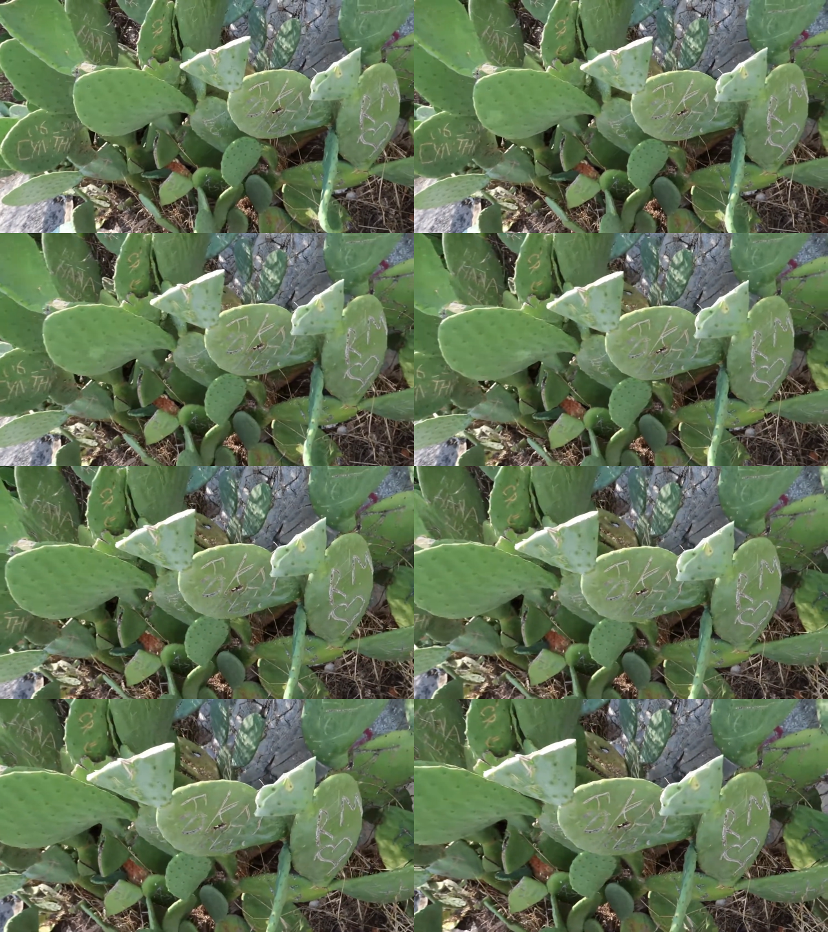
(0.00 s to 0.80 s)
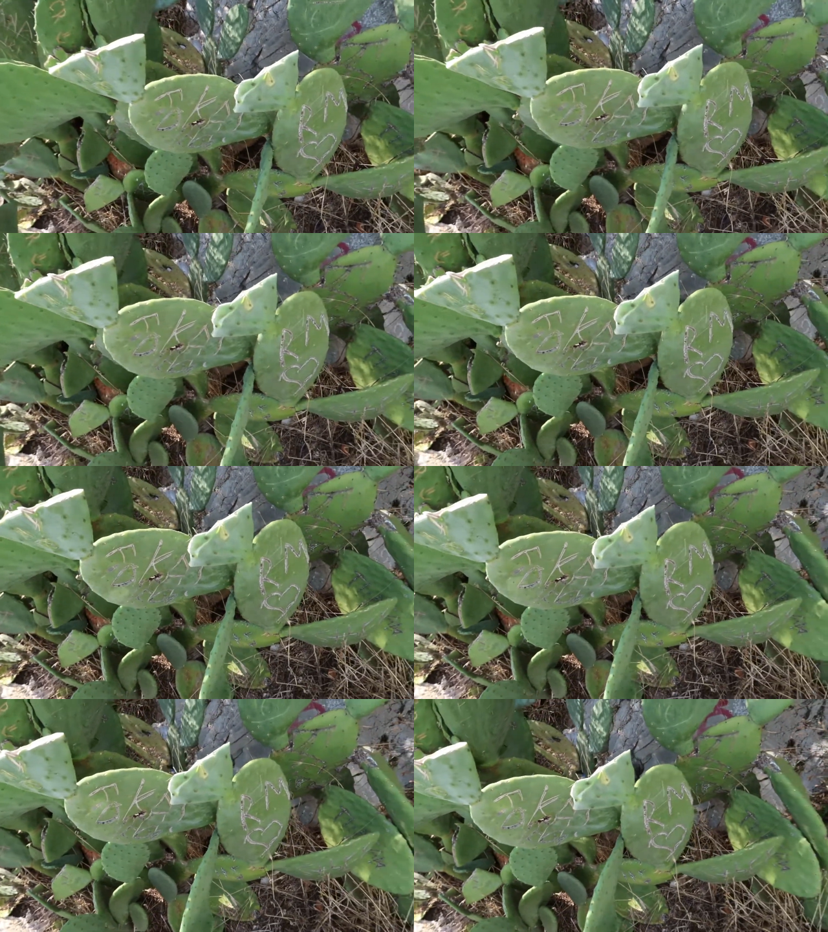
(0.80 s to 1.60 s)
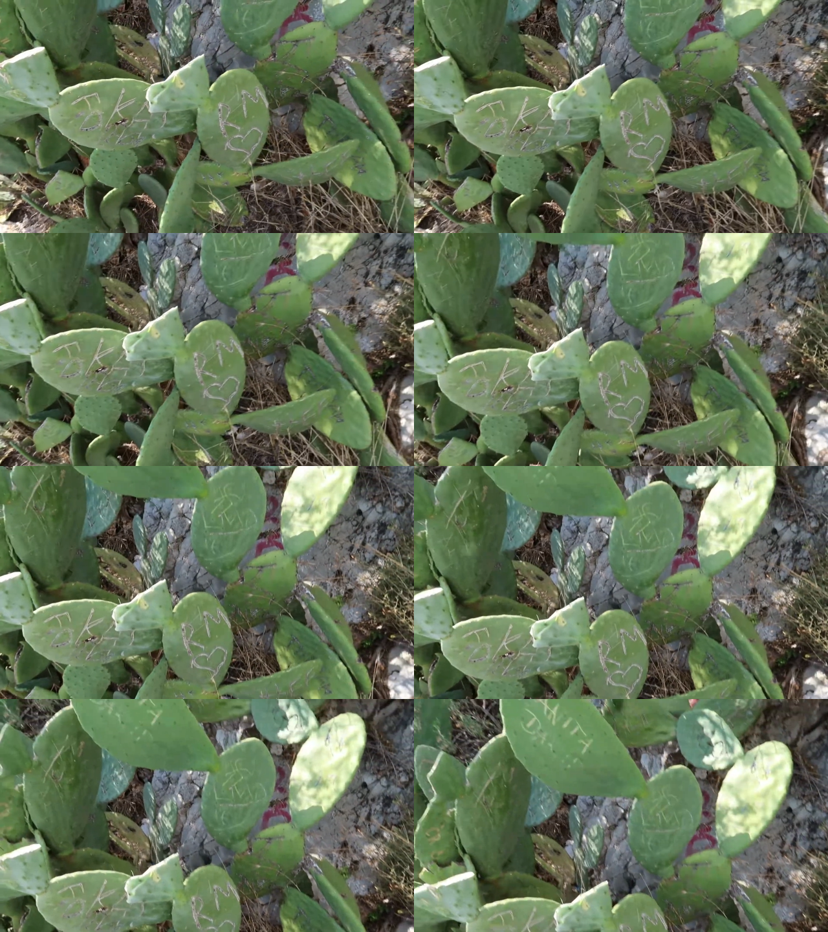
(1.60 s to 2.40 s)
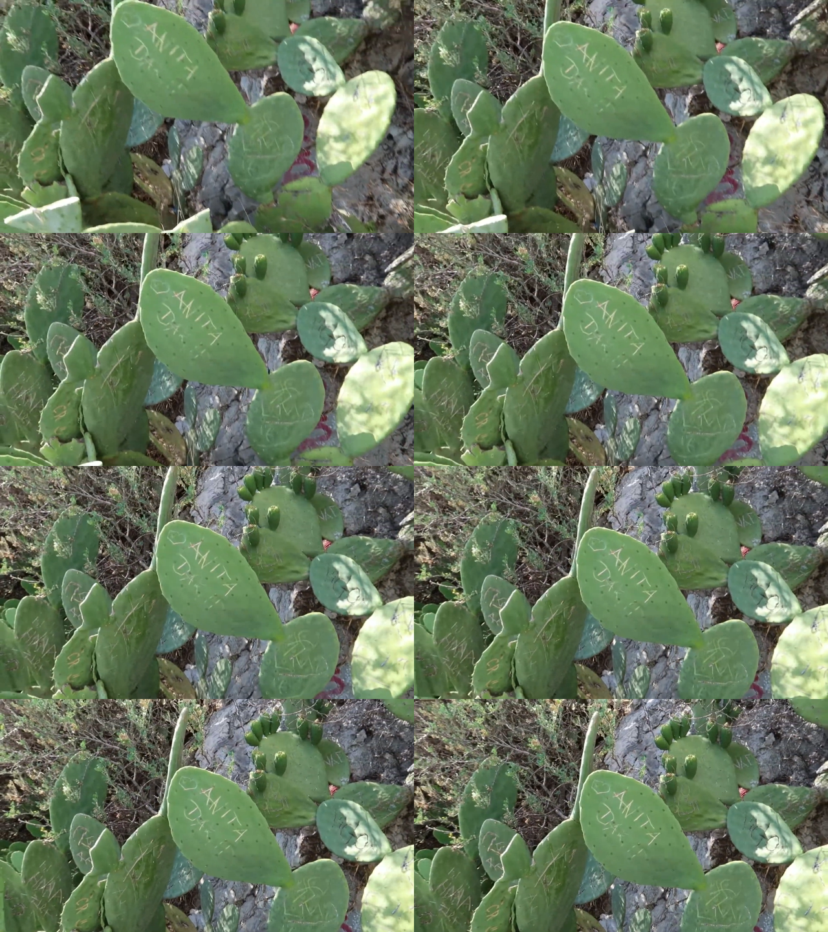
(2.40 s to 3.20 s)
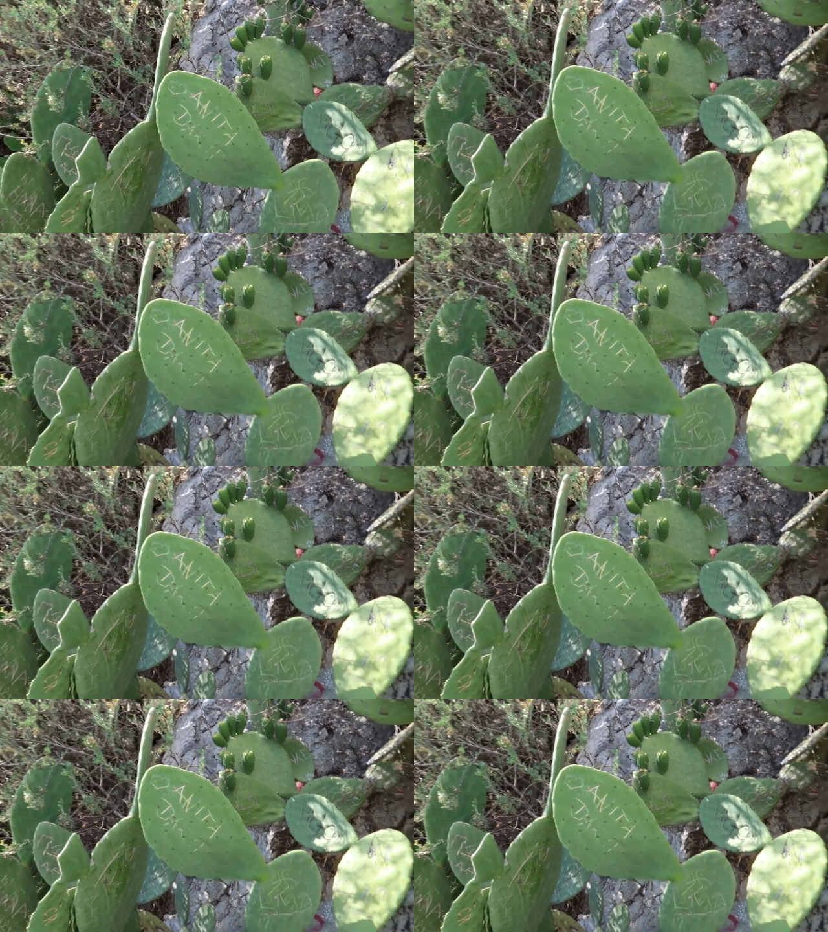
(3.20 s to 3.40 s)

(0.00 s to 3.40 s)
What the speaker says: (no speaker visible)